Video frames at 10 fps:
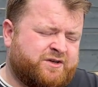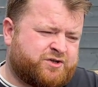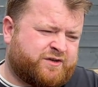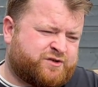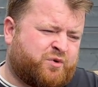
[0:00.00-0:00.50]

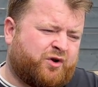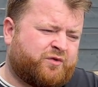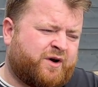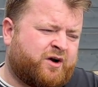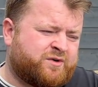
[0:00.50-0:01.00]
So this
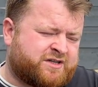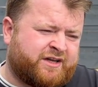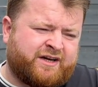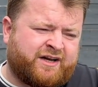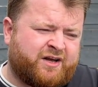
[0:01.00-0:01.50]
pond, when I was
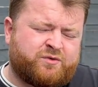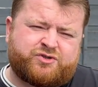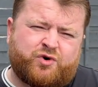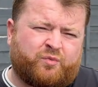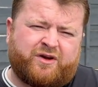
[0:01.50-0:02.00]
cleaning it, was
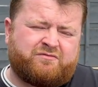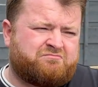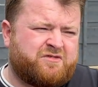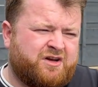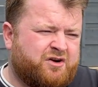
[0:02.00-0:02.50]

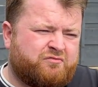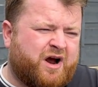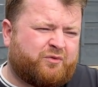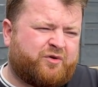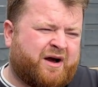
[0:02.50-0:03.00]
dropping
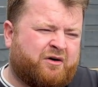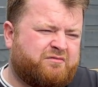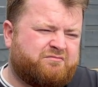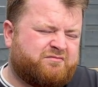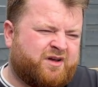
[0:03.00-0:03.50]
round about
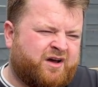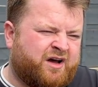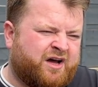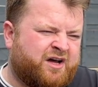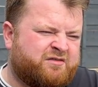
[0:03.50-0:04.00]

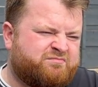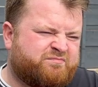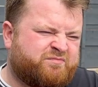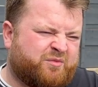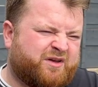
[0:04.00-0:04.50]

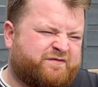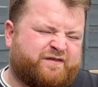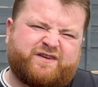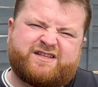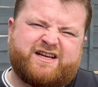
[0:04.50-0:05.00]
probably
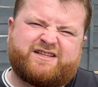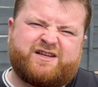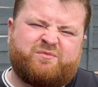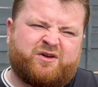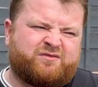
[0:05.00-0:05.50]

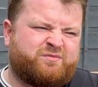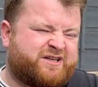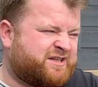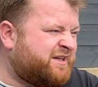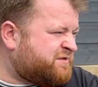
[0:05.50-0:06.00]
50-60 mil,
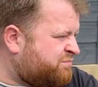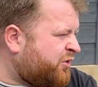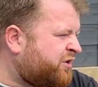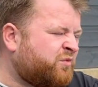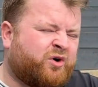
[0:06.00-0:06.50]
which in this
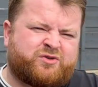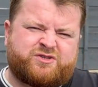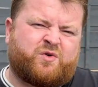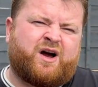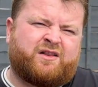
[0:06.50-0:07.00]
body of water is
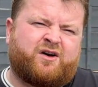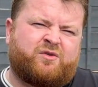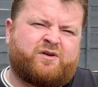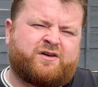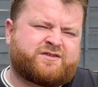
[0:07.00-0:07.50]
quite a lot
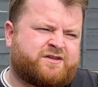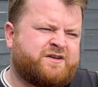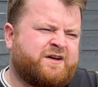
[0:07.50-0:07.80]
of water.